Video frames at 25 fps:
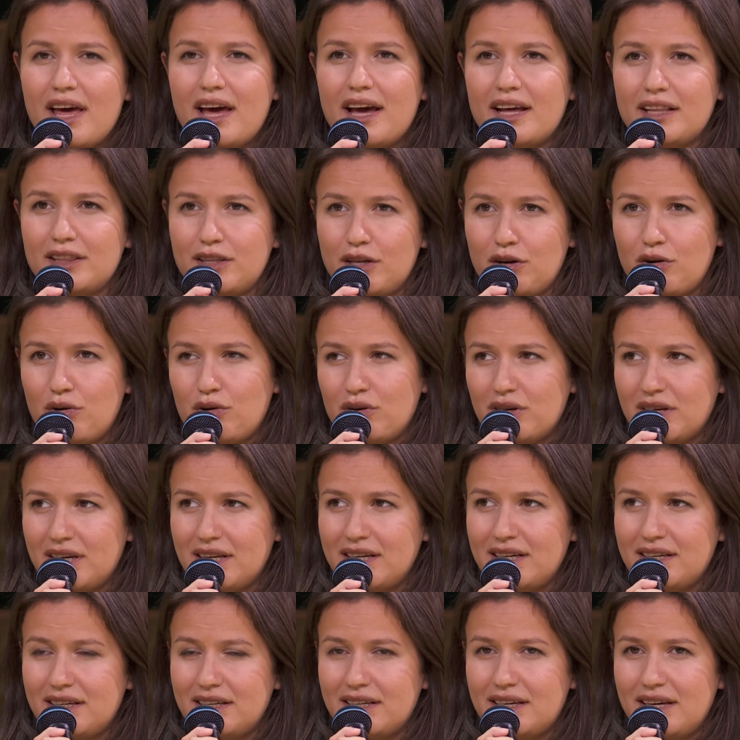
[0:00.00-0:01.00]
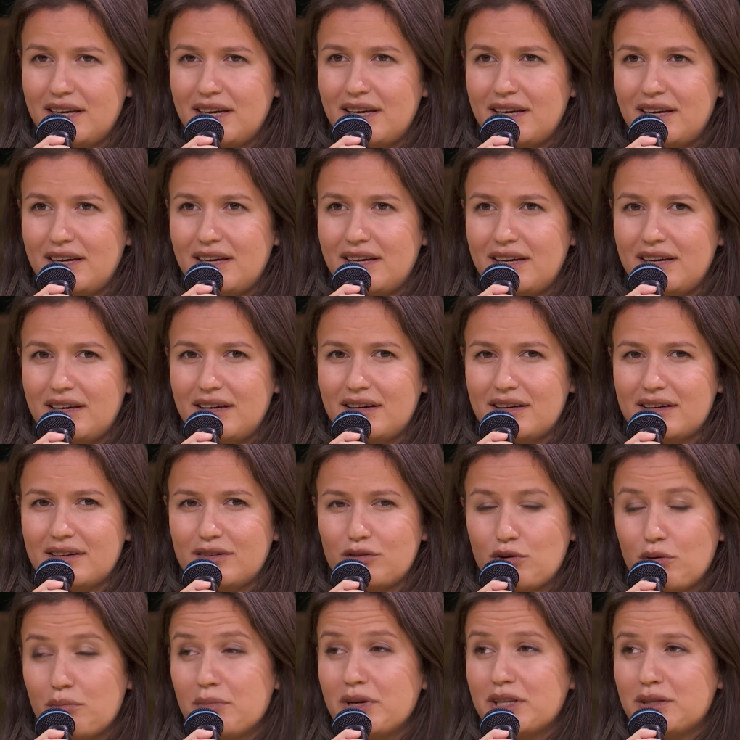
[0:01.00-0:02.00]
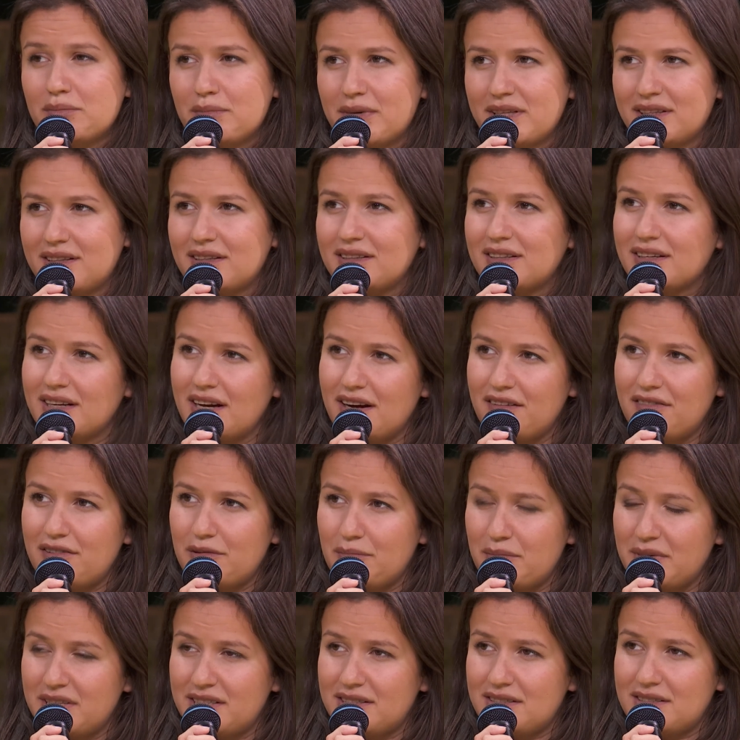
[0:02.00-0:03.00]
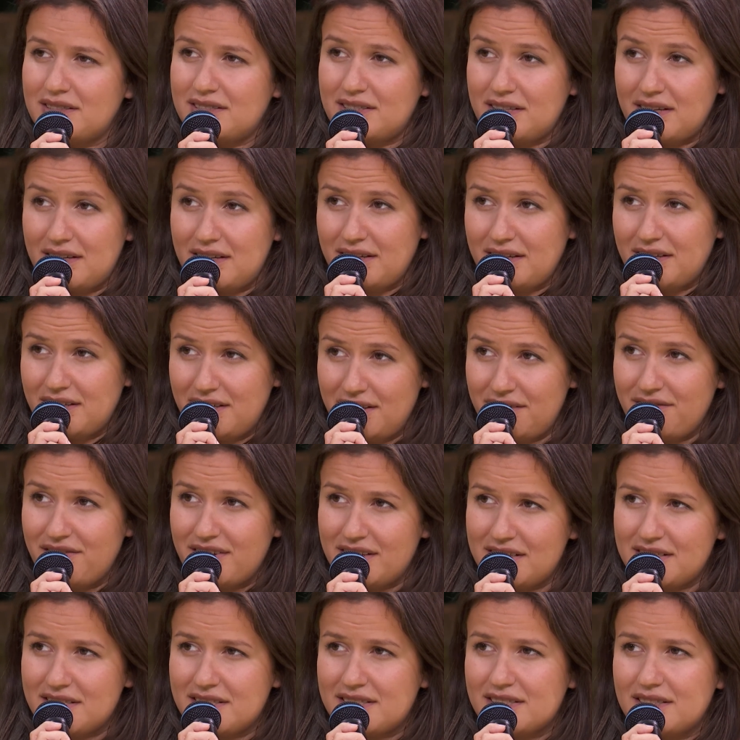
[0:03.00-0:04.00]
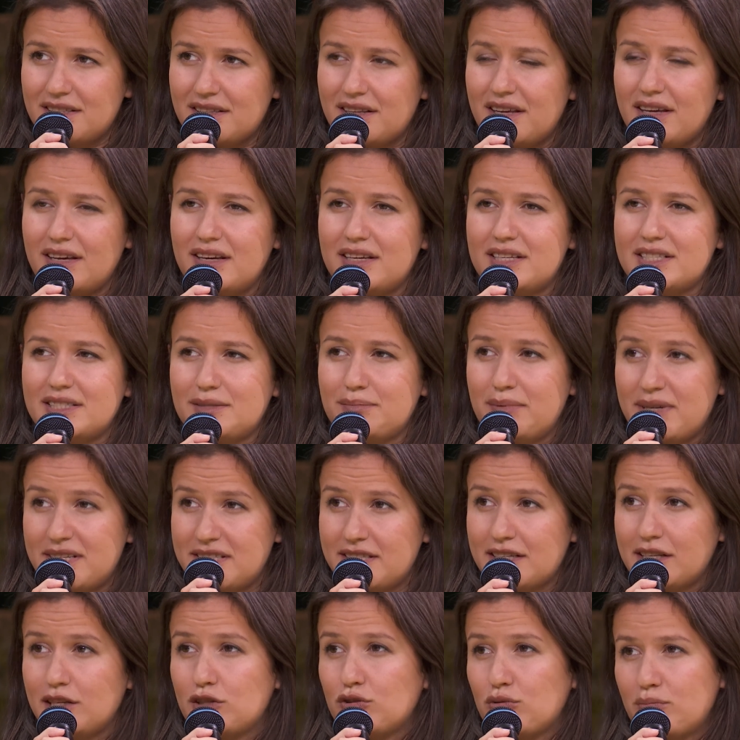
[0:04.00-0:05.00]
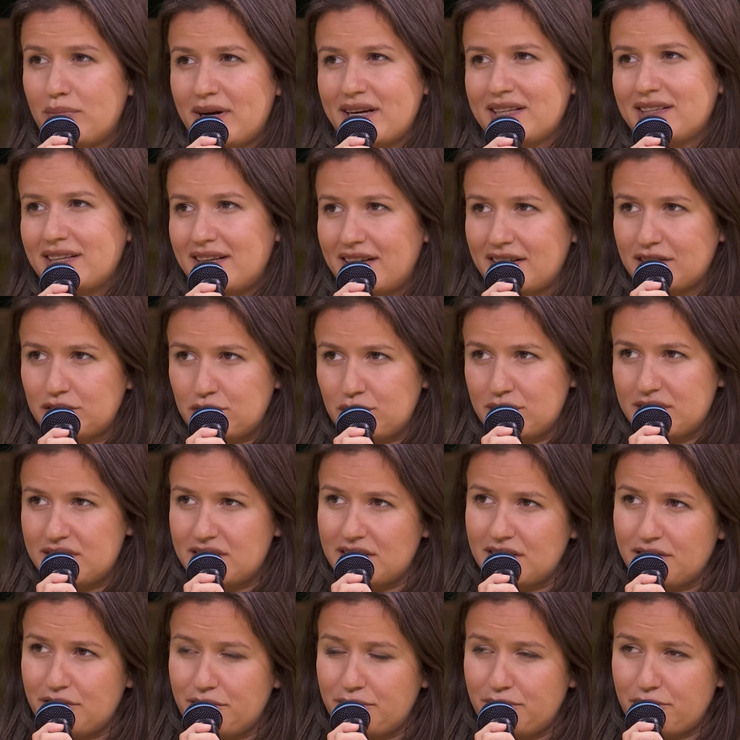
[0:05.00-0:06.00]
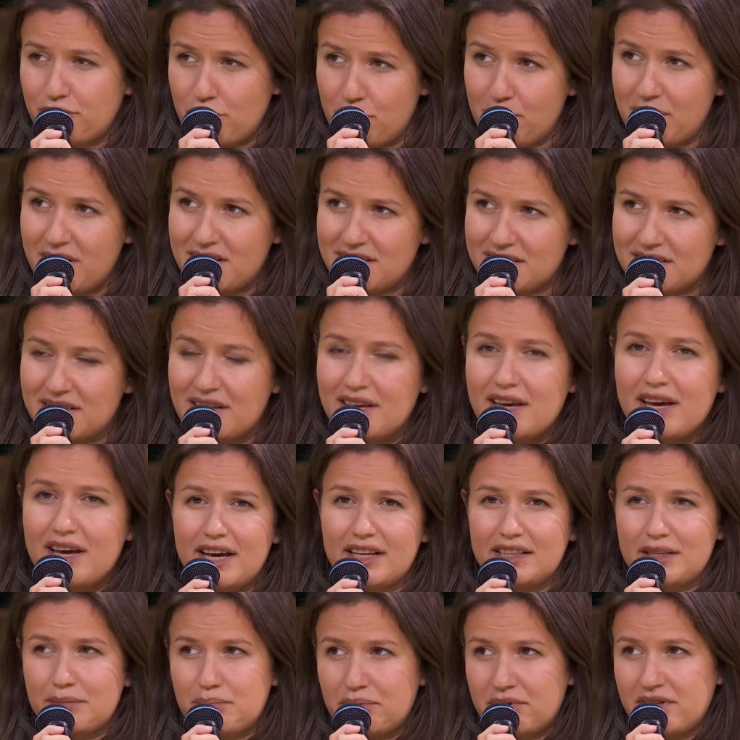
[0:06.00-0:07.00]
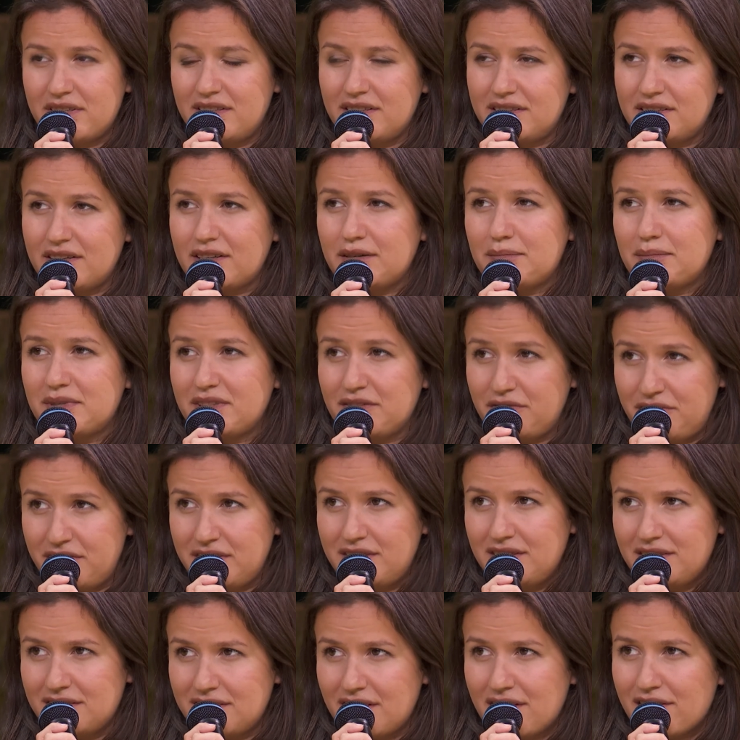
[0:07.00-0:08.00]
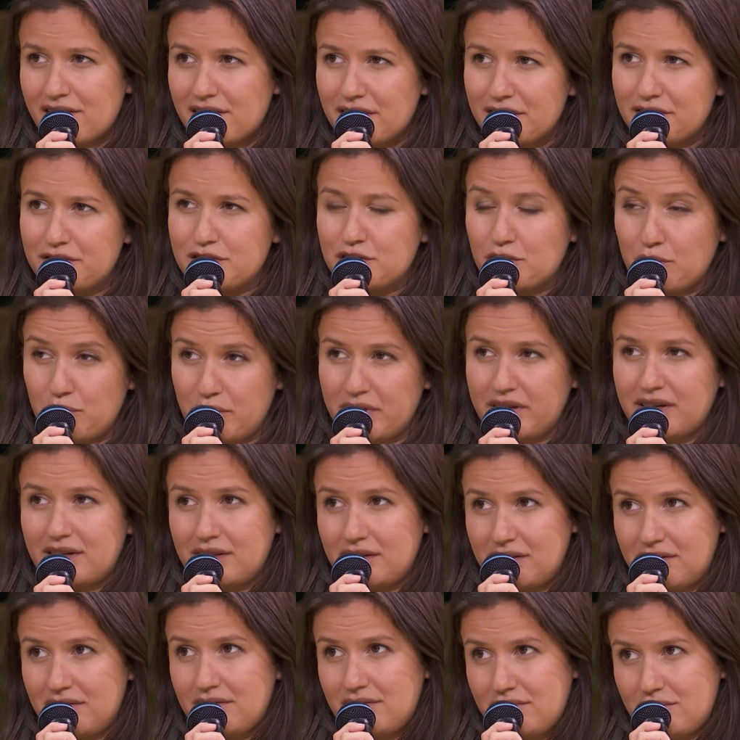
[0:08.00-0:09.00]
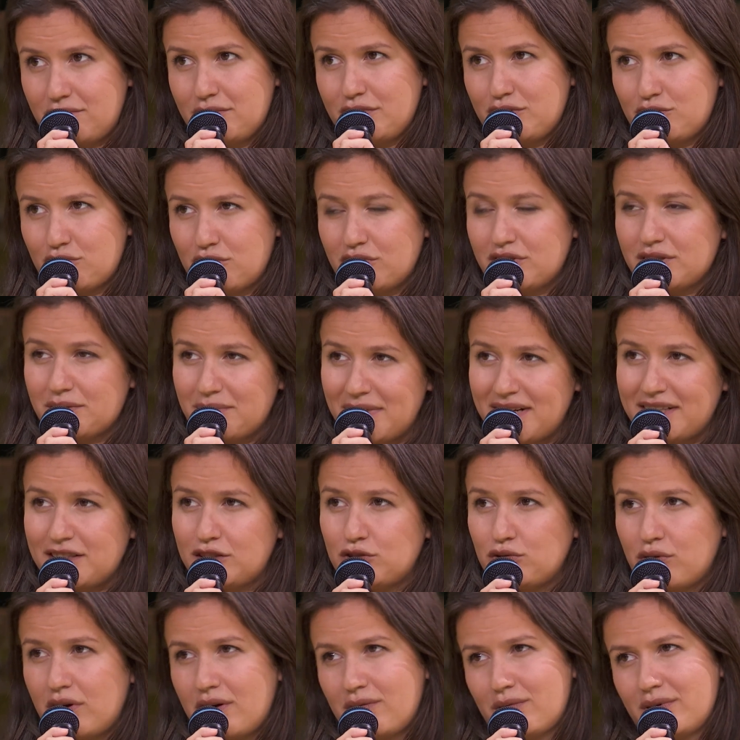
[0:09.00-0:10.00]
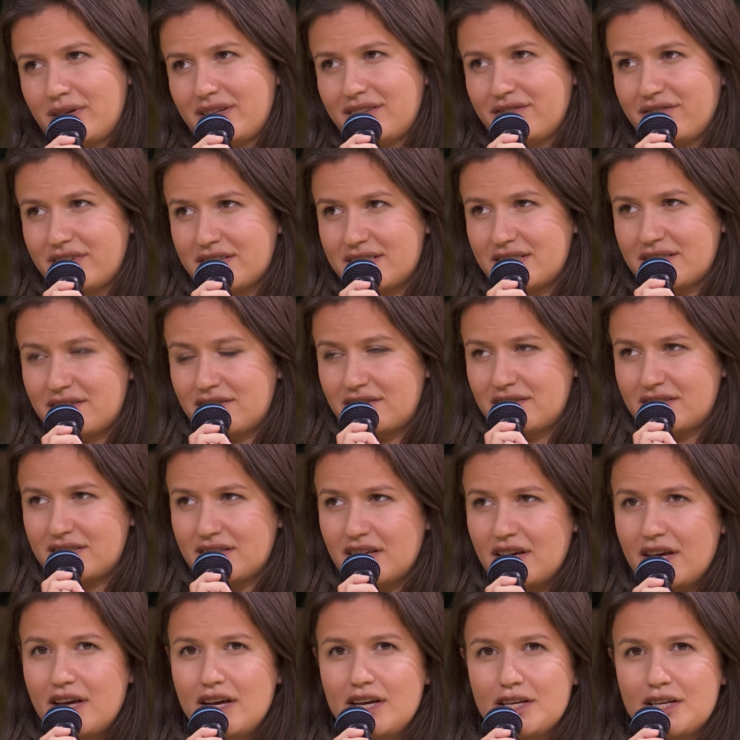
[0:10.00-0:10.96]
and the only commitment that the government give us is basically to buy the electricity from us at a predetermined feed-in tariff so we could return the money to our investors.